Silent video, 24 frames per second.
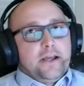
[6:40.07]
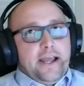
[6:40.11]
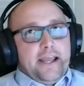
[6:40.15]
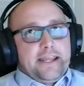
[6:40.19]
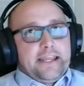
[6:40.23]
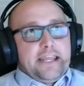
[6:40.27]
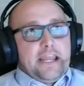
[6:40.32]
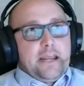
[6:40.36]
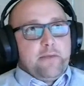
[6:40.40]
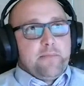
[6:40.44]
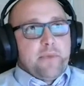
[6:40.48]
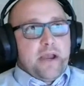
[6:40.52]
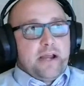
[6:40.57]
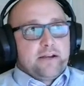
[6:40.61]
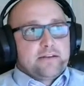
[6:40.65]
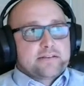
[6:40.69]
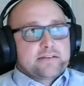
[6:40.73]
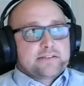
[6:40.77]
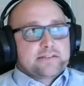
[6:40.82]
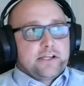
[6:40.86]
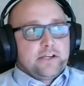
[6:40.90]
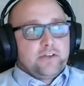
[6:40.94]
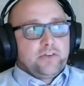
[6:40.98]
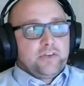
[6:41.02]
came out to
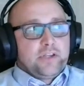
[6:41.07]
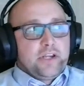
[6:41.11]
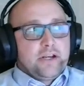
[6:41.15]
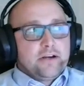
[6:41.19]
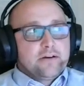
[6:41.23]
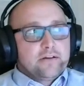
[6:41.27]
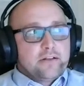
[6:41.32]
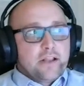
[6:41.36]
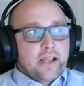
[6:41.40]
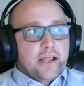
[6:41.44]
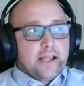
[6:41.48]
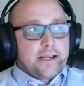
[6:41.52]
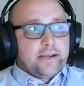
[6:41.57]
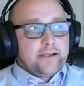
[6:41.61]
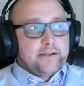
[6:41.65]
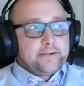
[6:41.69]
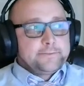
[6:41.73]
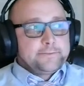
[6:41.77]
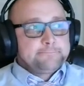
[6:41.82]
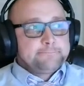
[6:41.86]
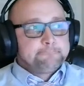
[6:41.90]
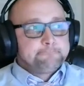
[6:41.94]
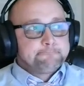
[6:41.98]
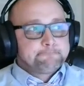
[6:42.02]
South Carolina,
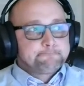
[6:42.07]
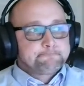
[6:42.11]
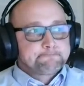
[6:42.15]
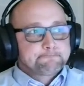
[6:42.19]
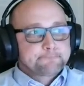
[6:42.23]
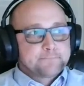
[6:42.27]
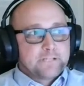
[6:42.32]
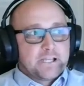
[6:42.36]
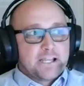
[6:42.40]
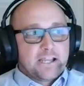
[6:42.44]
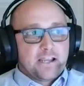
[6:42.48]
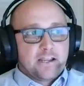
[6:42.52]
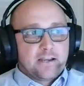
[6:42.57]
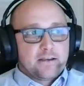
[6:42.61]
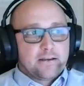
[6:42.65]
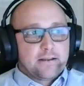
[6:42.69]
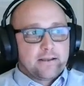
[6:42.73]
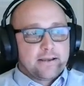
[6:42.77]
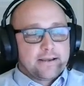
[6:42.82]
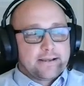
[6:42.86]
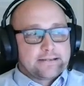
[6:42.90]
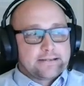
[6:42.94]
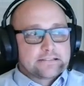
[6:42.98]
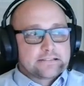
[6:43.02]
and
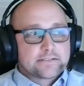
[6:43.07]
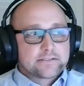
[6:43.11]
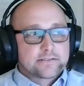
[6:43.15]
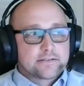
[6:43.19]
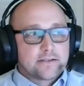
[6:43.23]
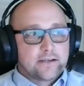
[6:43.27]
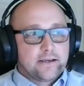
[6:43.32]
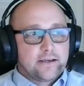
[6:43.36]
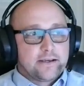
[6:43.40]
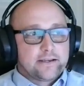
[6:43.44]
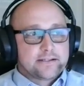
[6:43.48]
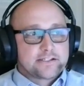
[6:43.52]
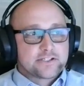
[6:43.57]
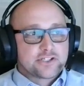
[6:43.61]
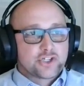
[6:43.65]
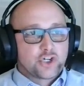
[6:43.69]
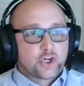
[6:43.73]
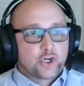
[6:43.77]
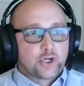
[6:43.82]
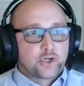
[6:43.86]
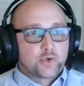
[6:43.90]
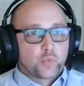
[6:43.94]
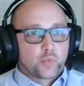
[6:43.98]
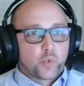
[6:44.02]
I
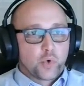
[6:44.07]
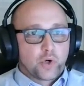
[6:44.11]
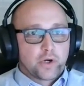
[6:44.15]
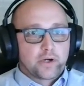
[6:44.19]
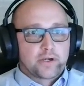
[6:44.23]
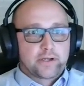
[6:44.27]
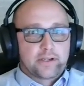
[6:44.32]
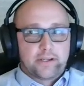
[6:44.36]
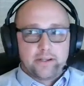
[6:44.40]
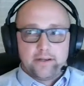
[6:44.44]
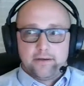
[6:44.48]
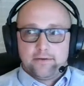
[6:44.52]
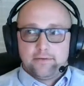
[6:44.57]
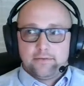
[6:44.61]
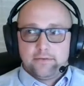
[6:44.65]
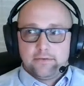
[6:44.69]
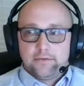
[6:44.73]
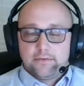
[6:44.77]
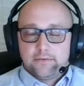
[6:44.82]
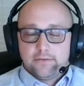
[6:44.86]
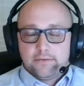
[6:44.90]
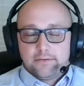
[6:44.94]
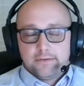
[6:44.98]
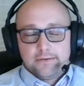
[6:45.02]
started working.
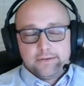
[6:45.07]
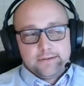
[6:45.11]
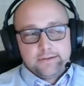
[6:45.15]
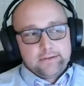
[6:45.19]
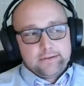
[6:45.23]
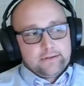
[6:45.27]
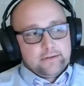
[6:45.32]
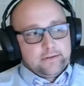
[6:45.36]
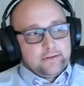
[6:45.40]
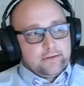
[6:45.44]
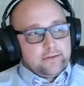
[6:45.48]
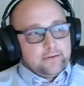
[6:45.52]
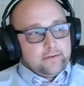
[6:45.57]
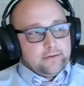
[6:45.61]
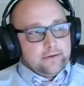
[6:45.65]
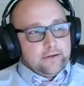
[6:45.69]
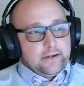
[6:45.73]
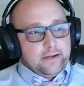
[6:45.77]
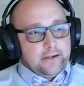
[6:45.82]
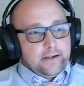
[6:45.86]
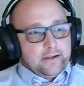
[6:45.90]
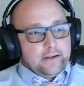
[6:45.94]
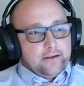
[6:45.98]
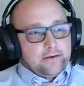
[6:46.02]

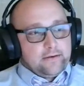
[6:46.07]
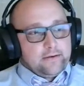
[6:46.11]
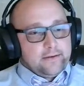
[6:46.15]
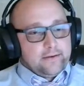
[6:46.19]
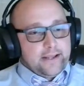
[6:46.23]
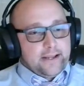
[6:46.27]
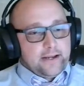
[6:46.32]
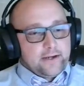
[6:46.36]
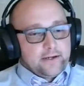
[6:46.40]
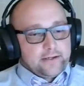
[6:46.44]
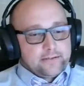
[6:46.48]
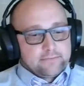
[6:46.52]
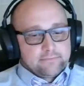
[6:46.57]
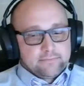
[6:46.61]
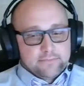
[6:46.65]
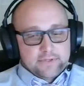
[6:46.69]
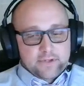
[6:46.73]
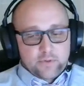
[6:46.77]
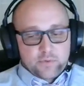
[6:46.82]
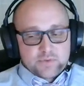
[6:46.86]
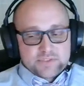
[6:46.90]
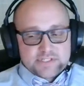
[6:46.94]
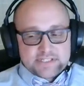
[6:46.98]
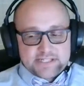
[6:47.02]
And I
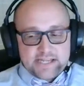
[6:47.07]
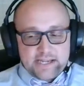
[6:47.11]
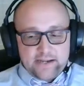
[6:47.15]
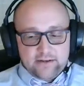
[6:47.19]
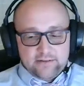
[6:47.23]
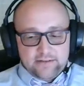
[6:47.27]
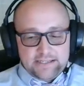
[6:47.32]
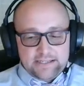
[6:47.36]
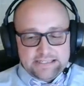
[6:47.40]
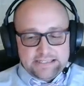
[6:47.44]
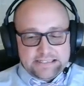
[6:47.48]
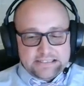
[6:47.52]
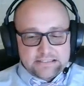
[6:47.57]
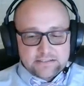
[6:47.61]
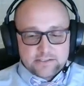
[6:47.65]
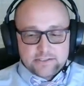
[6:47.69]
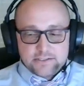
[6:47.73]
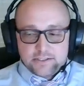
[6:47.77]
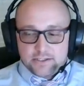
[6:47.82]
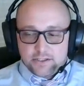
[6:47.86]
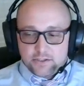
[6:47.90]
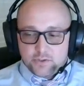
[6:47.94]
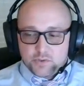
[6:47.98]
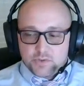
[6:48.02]
stayed on the East
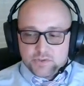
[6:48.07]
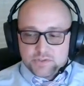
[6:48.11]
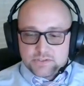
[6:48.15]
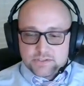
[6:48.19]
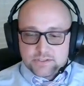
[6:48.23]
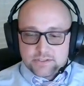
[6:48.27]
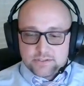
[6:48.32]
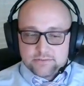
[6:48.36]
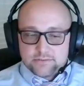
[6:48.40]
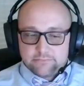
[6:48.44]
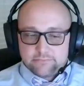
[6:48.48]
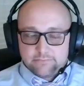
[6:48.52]
Coast.